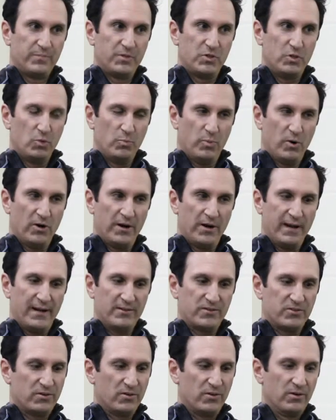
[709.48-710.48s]
Two-part
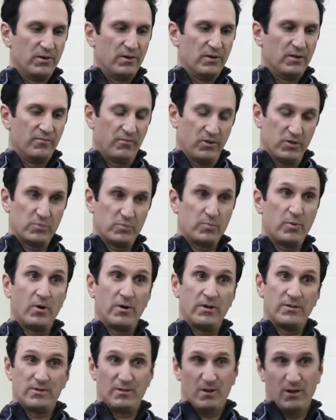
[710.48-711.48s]
answer. First
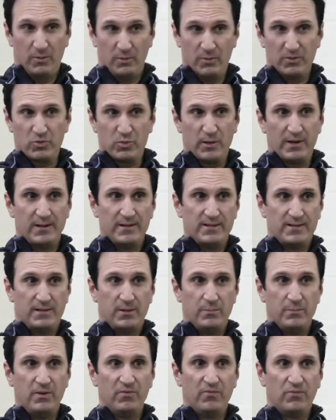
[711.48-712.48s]
part is almost what I
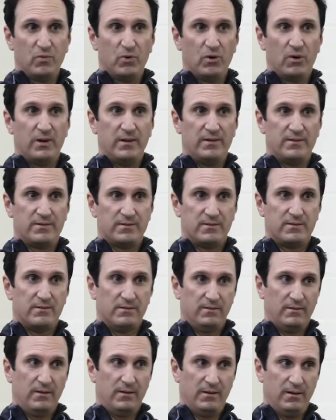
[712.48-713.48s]
said before, is
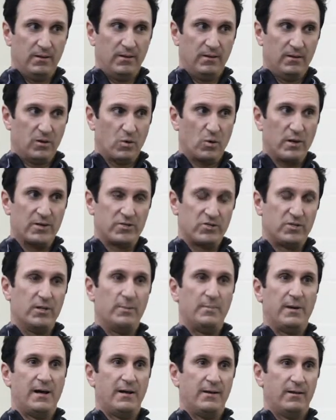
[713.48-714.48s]
the
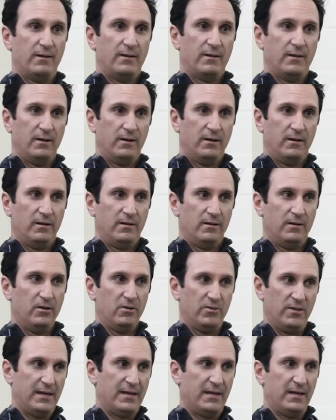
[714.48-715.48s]
question about, do
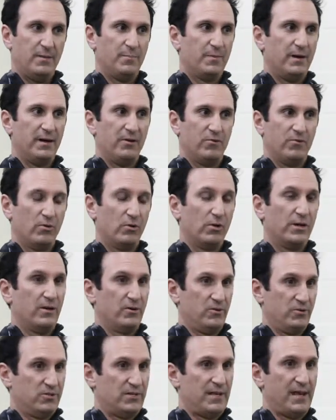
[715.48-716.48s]
you think anybody really
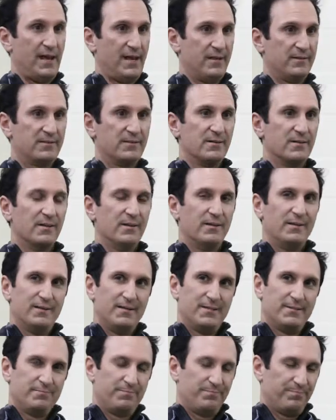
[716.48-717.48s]
understands?
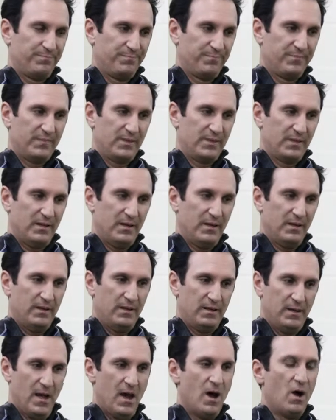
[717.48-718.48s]

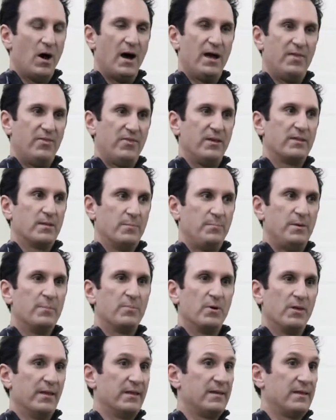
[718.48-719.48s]
No, I think the
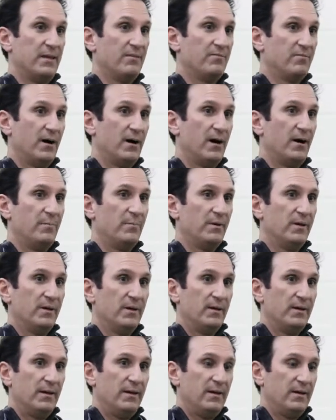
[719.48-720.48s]
people that give up
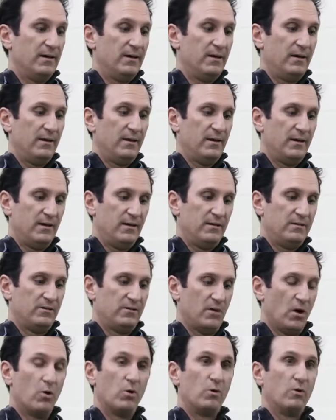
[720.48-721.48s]

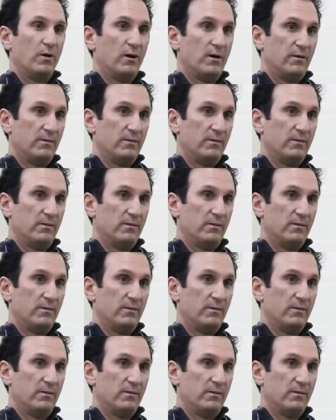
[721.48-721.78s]
don't